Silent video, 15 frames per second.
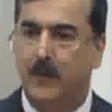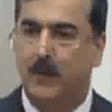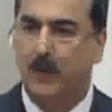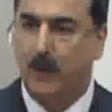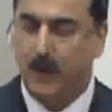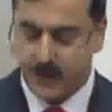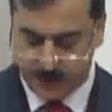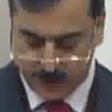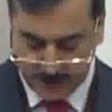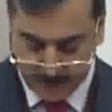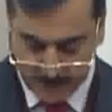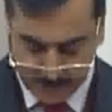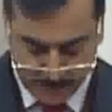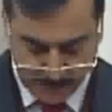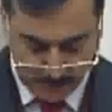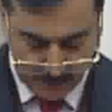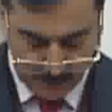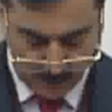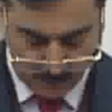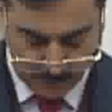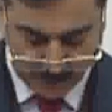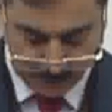to co-chairing
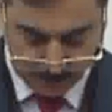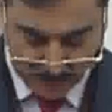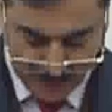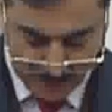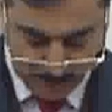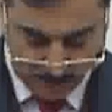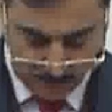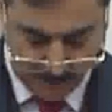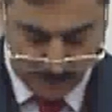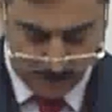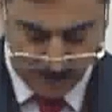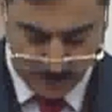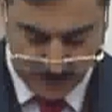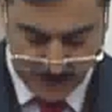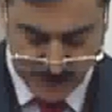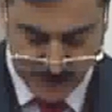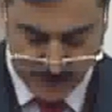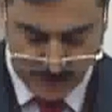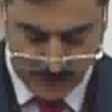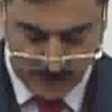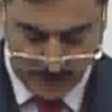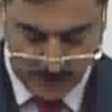with Prime
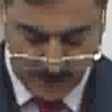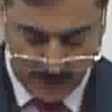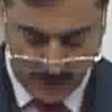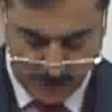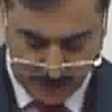Minister